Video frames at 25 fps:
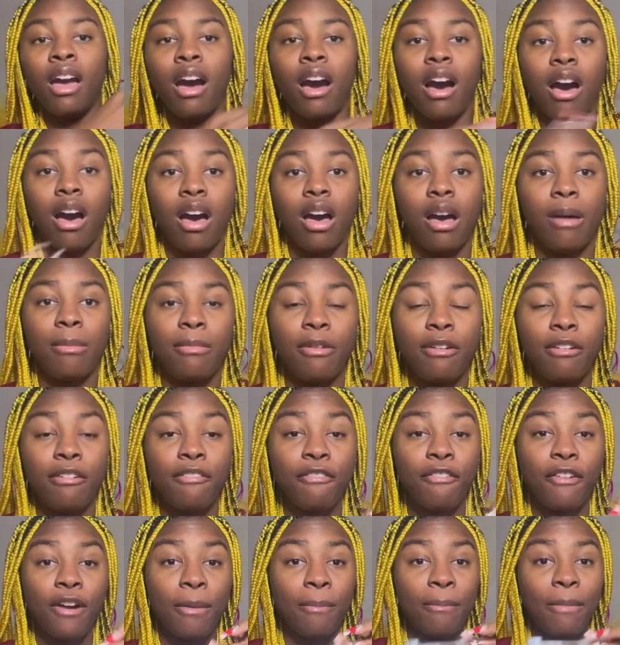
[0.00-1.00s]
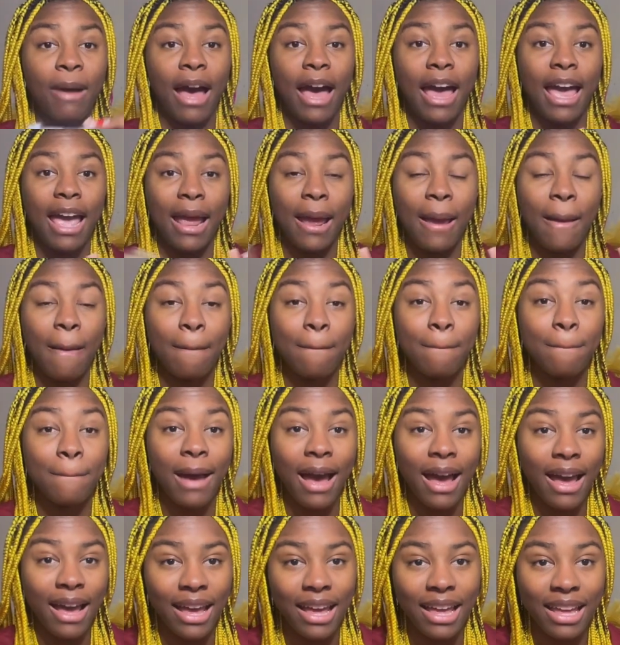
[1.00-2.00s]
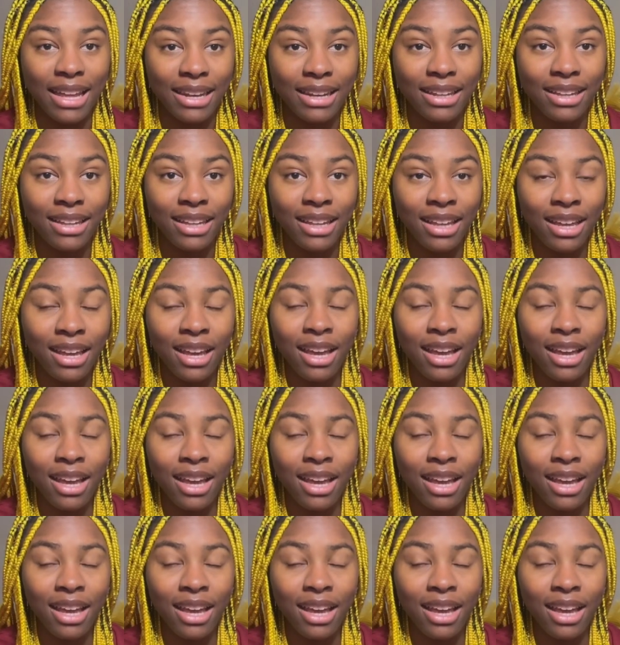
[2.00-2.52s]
For my band,